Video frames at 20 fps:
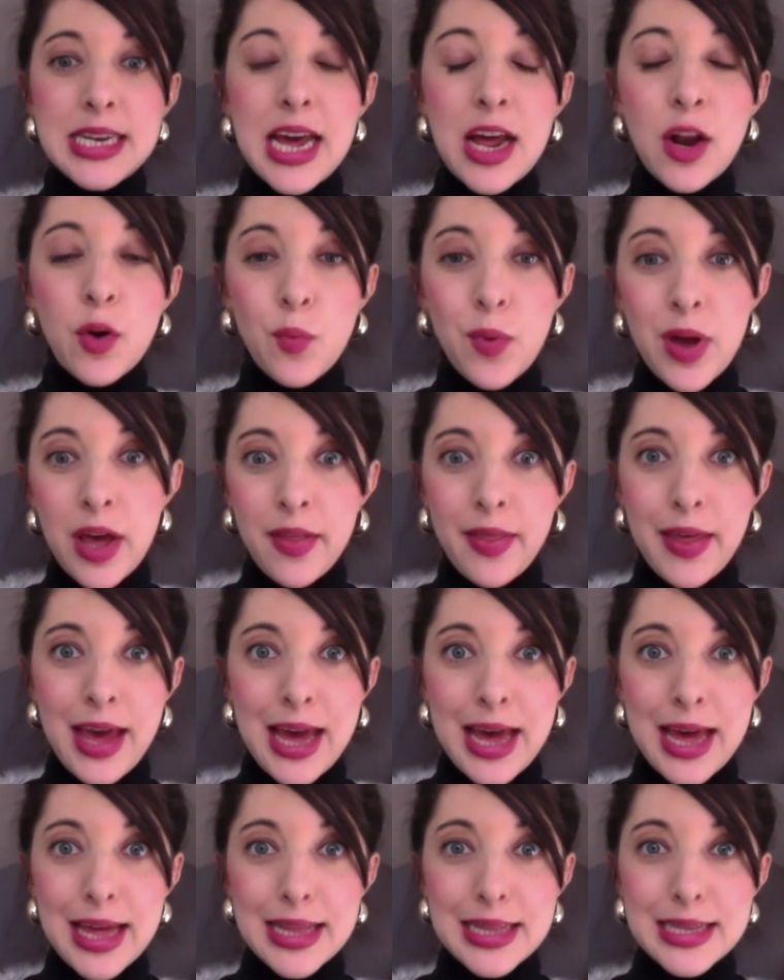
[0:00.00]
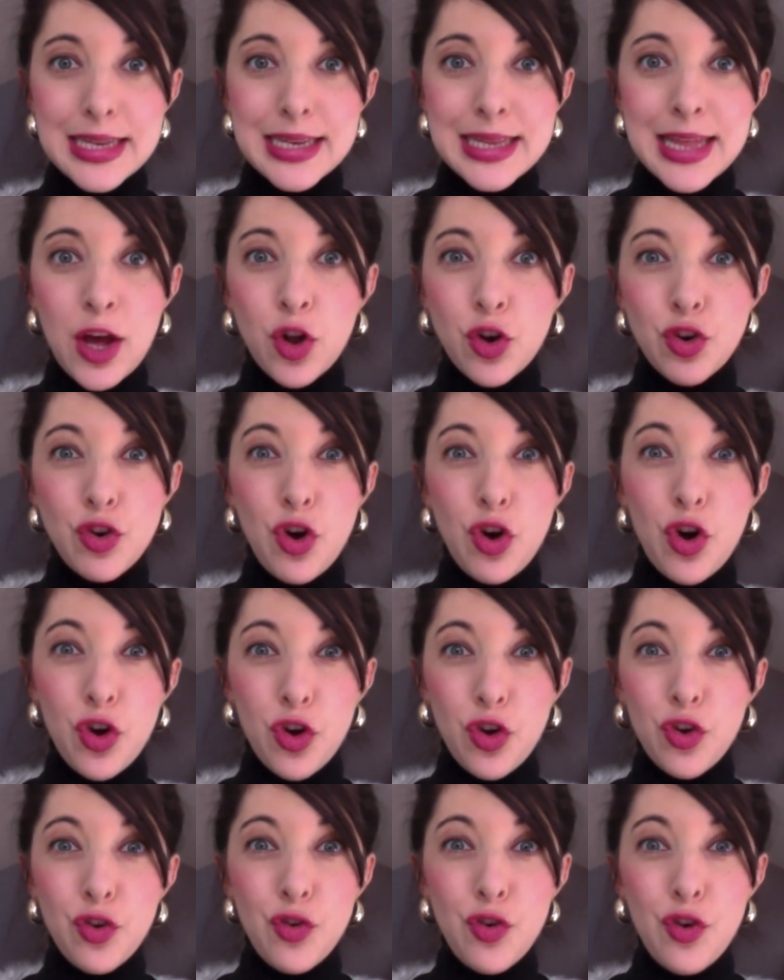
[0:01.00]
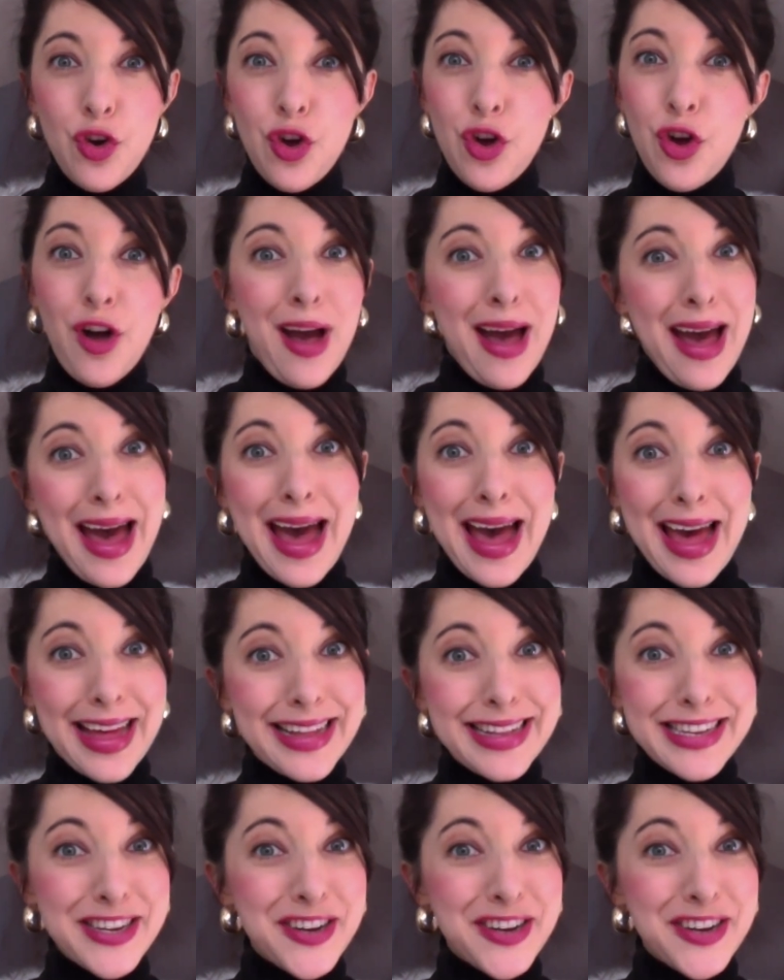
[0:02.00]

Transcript: And where are the hands? There are no hands.